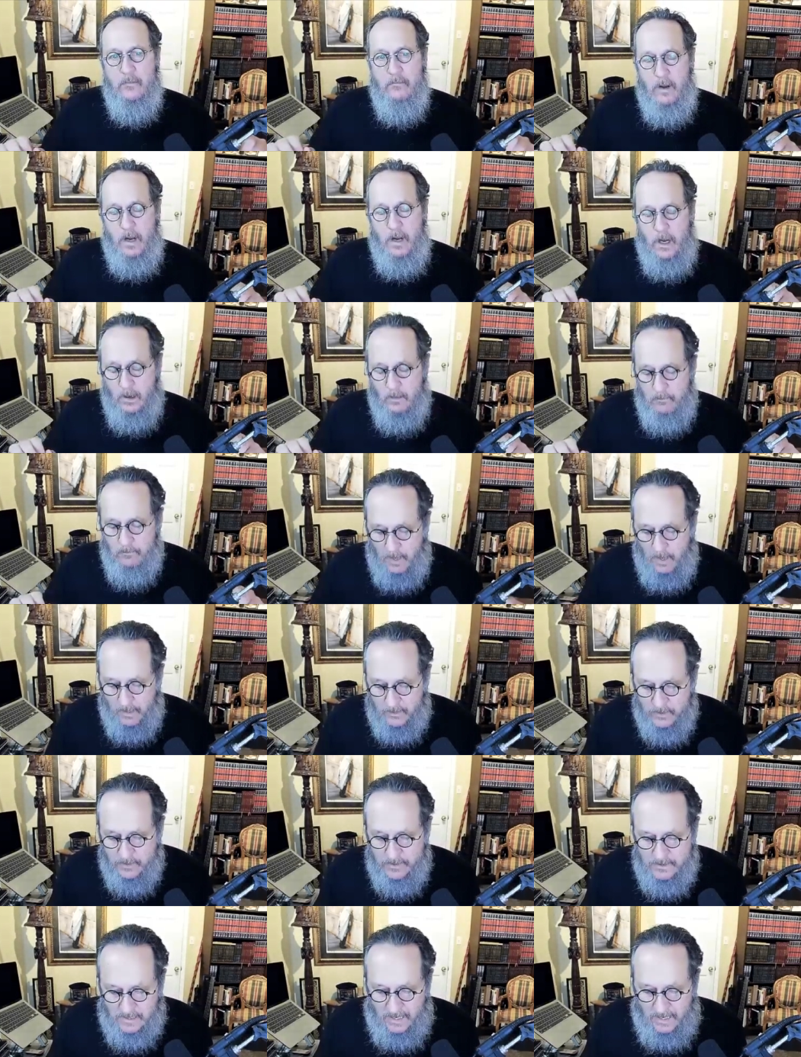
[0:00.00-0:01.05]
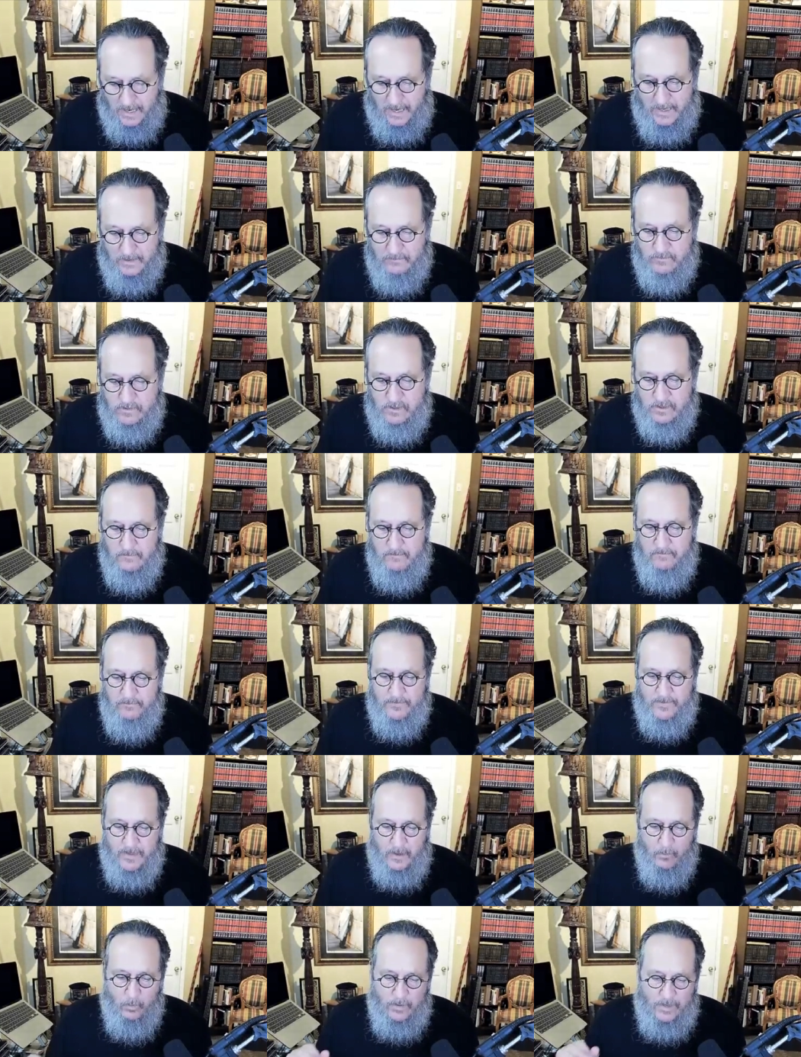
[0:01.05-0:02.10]
uh, modern times
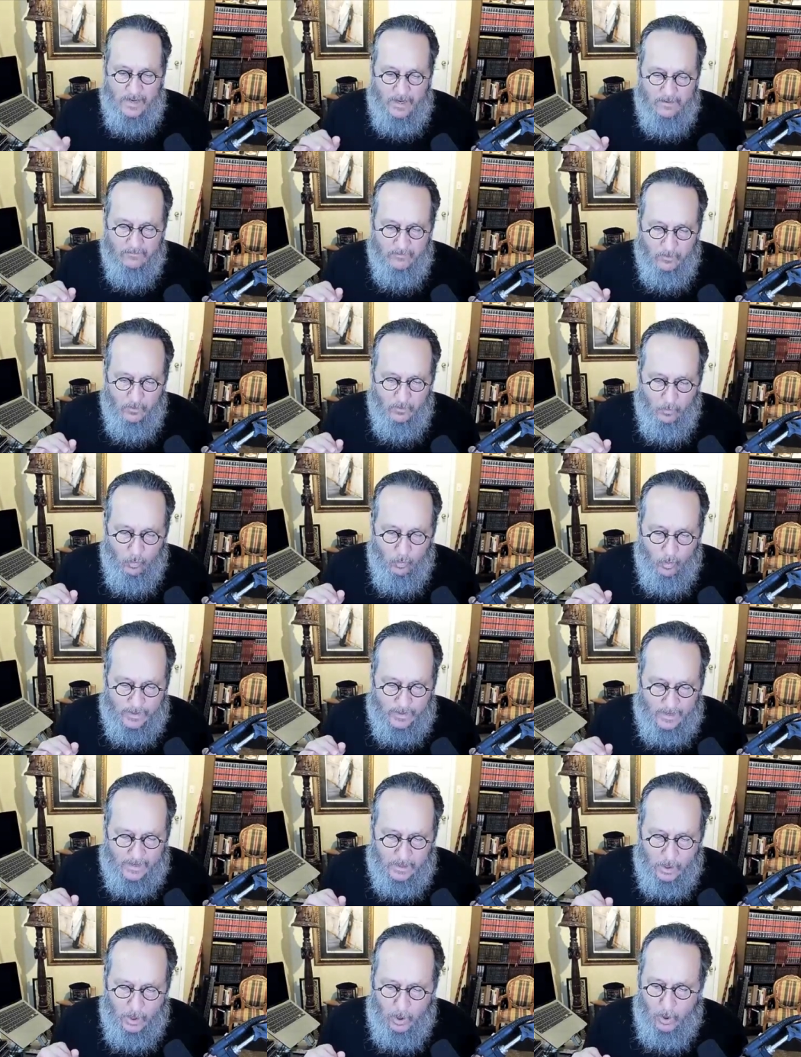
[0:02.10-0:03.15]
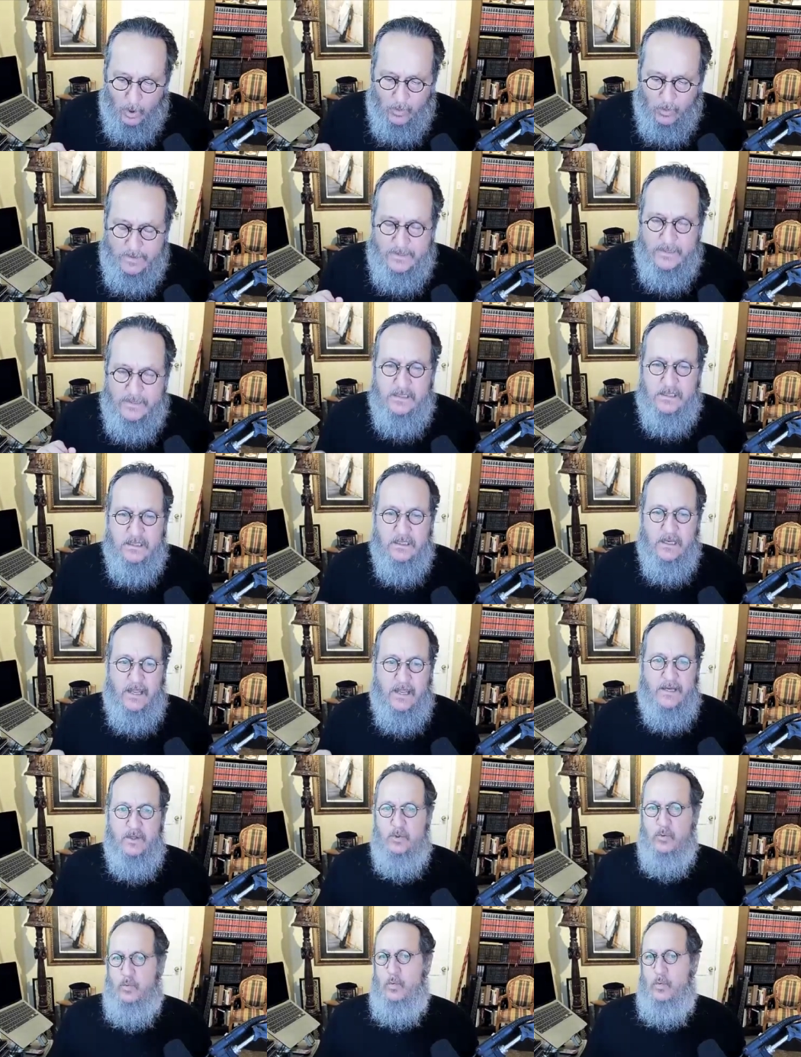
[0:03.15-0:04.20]
that we have what I call
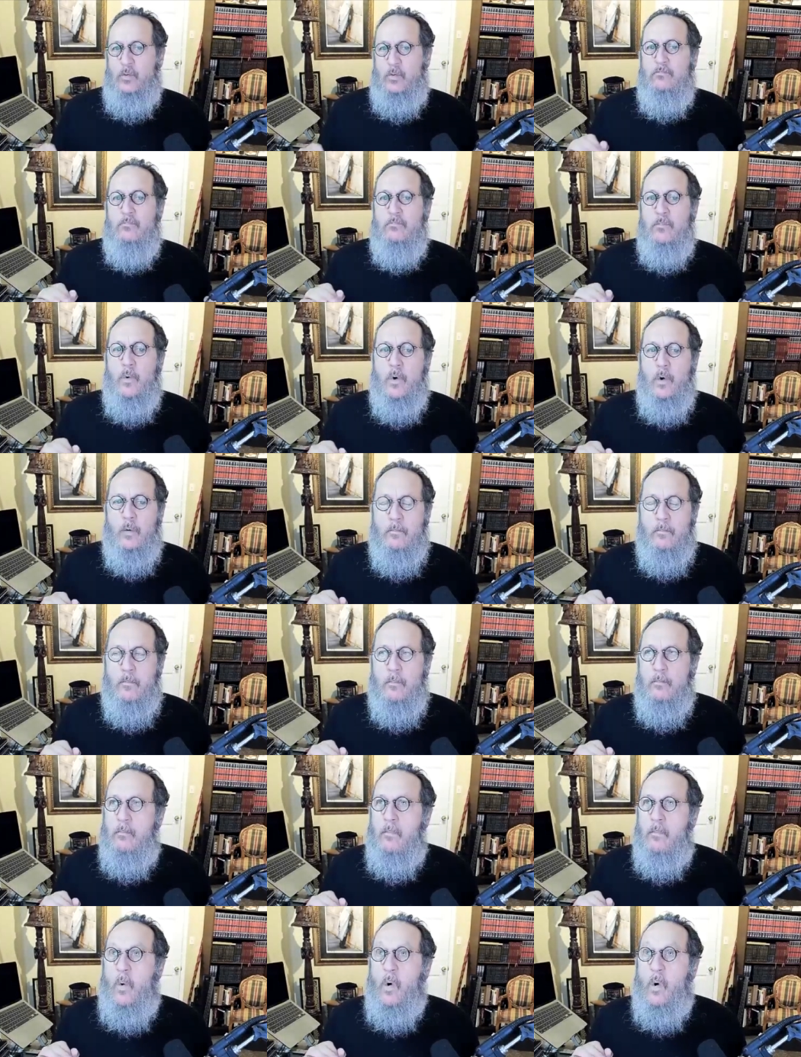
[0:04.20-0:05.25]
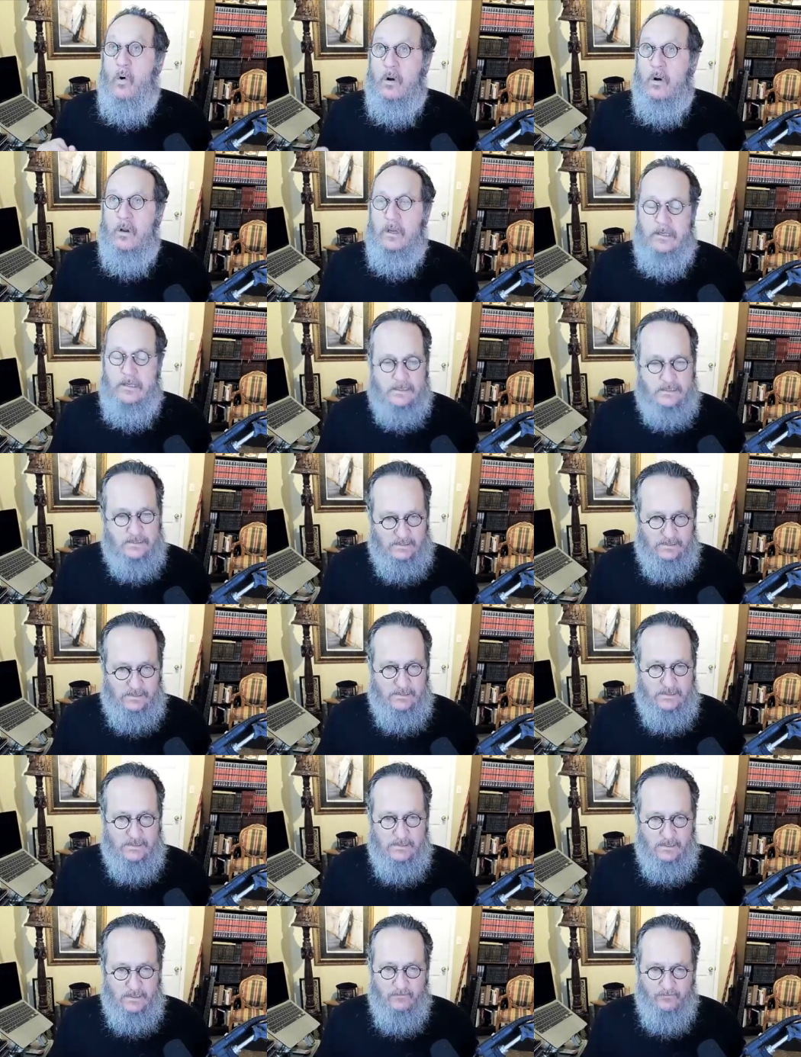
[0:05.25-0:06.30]
intellectual mor-
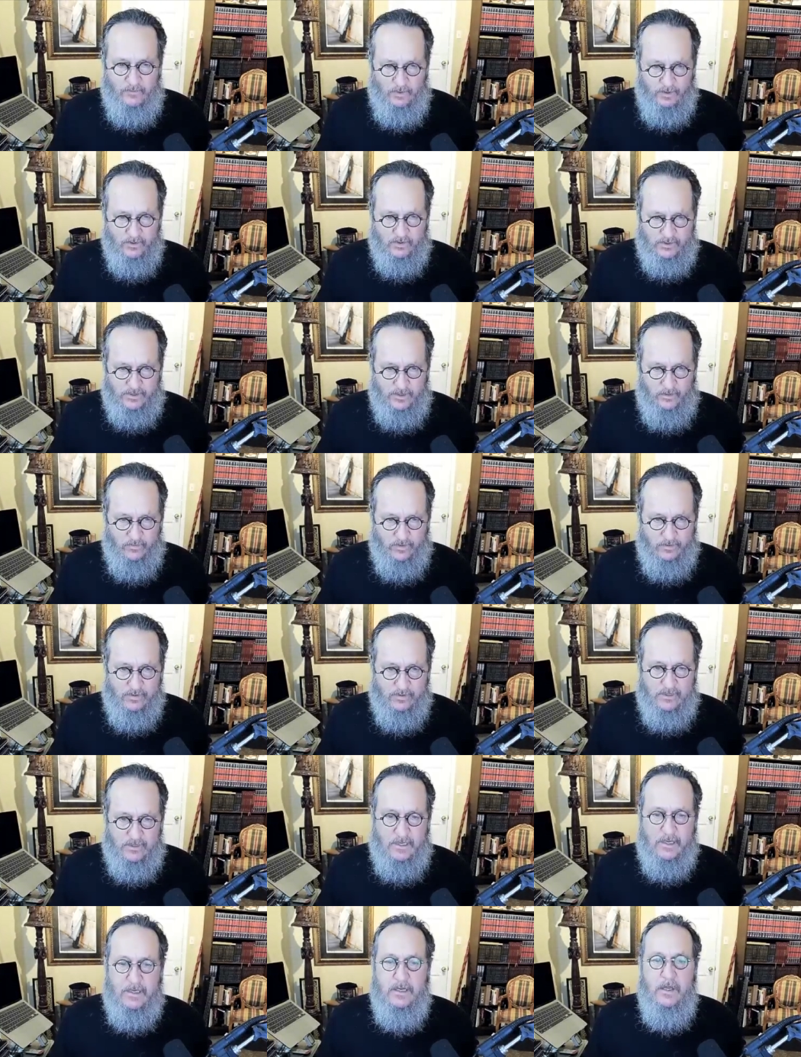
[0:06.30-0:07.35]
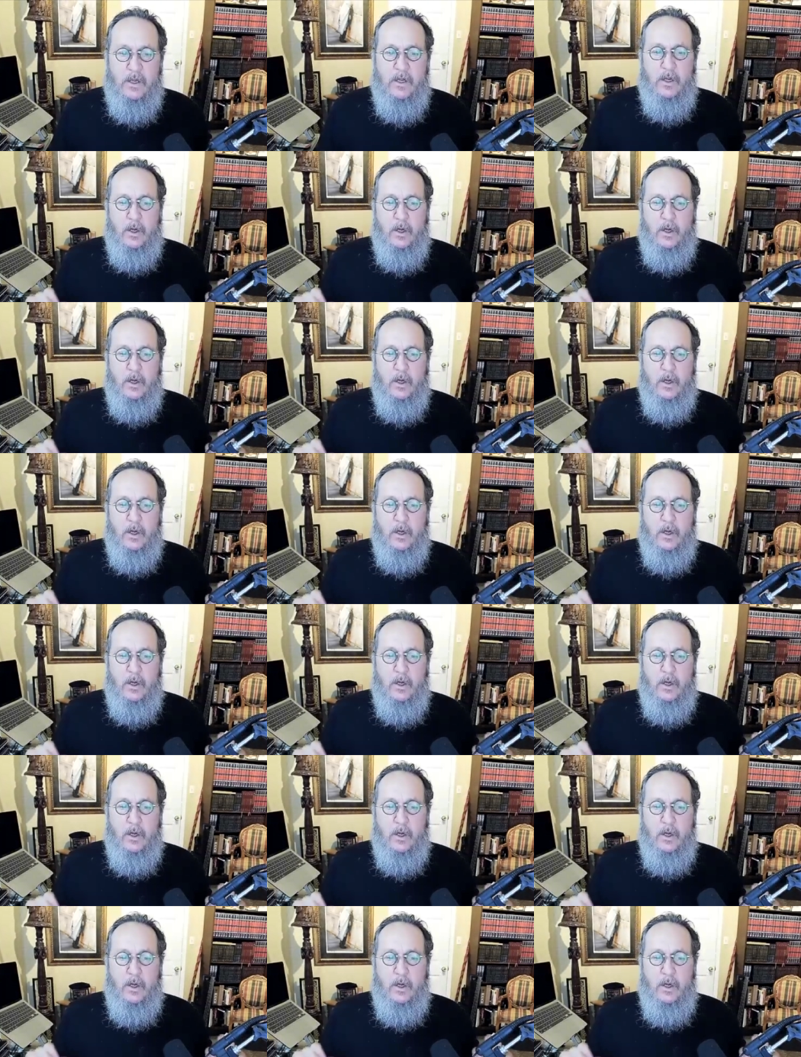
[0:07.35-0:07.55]
moralists, if you understand what I'm saying,